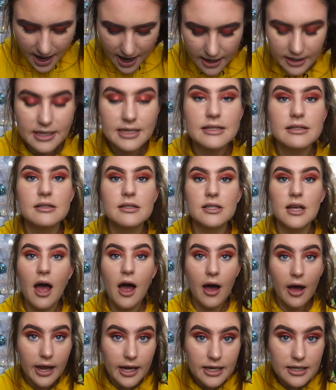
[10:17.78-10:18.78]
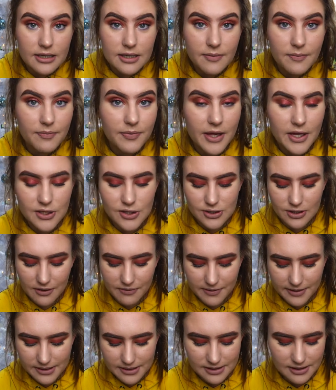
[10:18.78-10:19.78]
And inside, there's
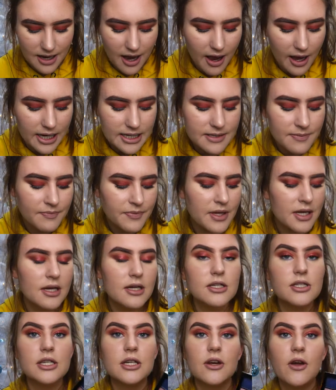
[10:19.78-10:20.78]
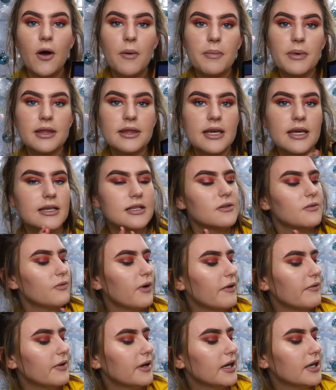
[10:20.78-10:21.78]
stuff inside. She got me this
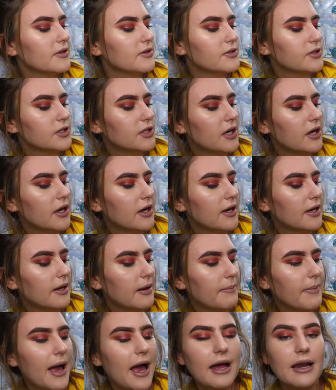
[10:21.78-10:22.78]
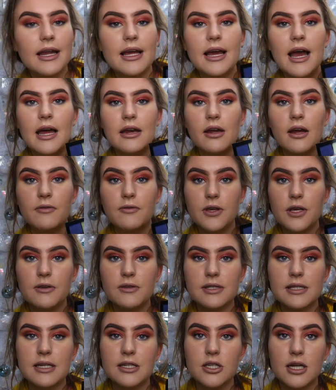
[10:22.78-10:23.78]
Revolution palette, and I've
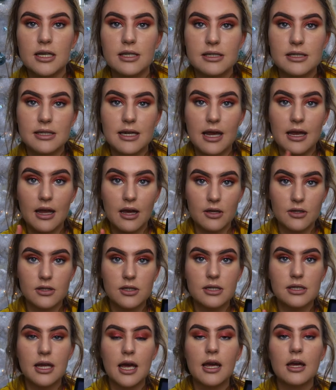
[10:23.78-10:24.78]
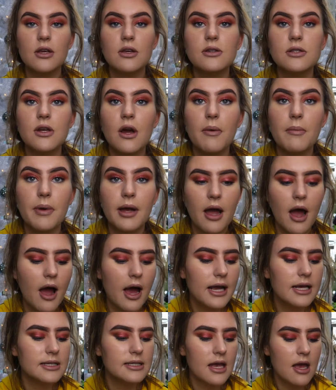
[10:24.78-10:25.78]
used this yesterday and today. I used it on my
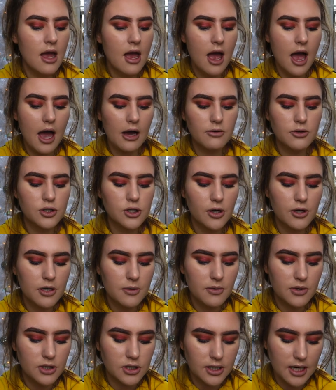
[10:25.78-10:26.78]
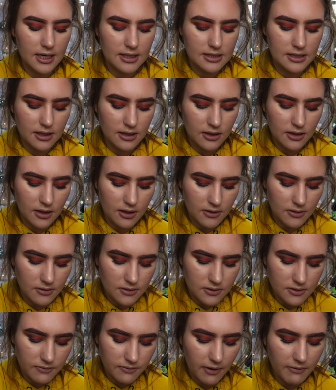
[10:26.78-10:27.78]
eyes. I'll show you what shades I
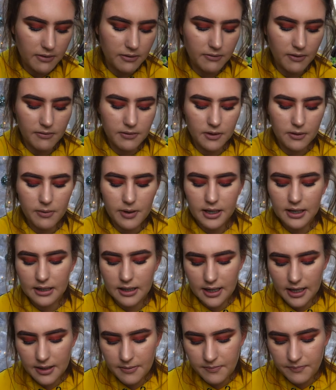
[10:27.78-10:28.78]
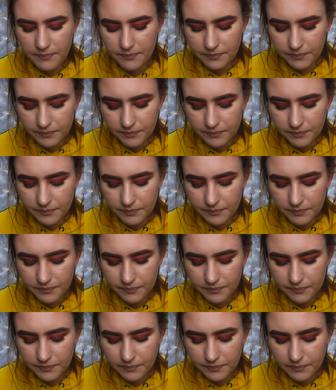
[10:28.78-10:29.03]
used very, very quickly